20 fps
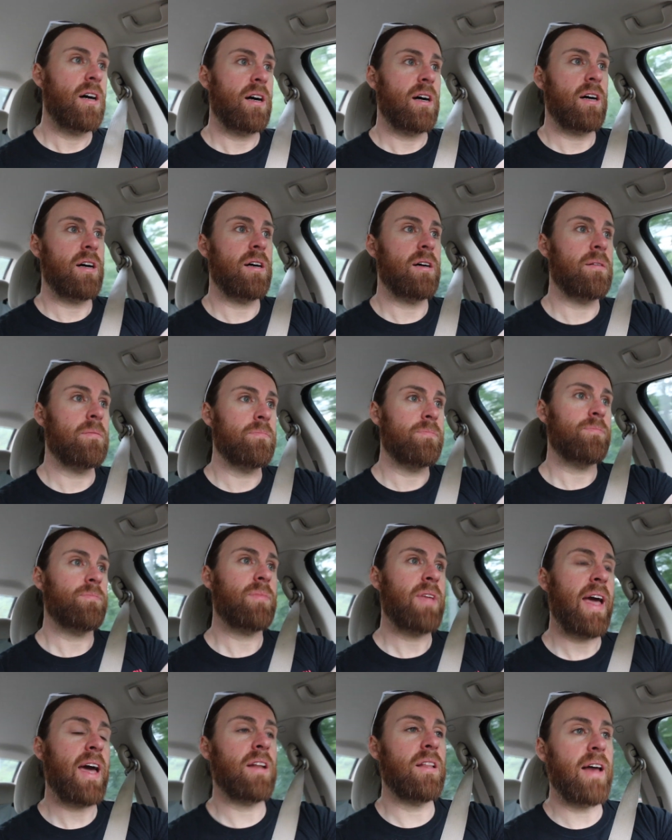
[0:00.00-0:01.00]
Um,
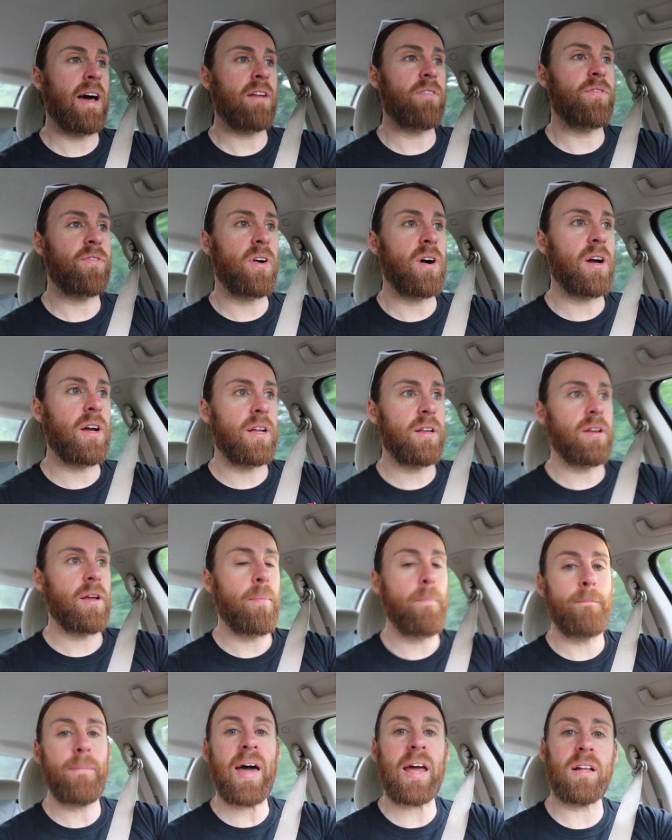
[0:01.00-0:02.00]
had a lot of
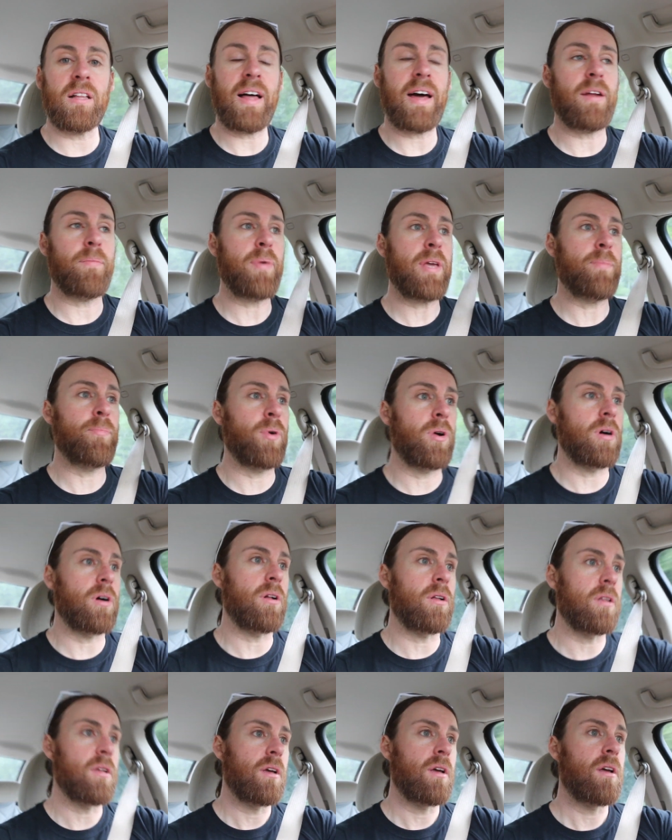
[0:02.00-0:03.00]
fun, met a lot of
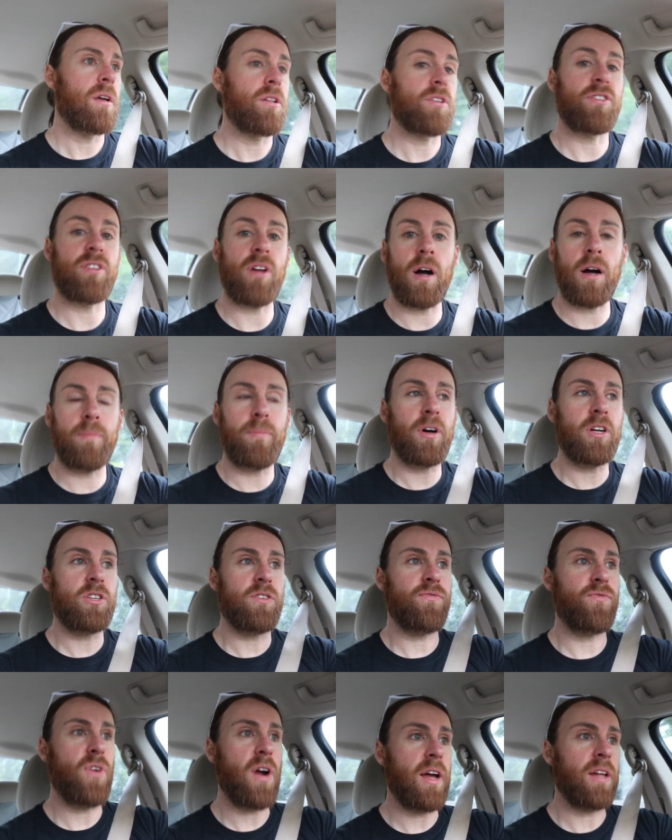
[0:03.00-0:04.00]
people, saw a bunch
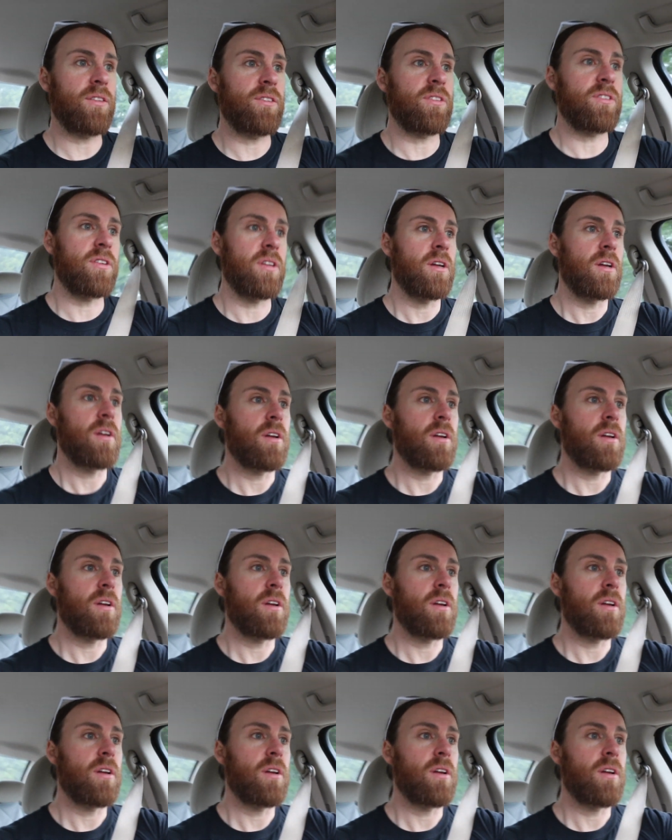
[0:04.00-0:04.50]
of friends.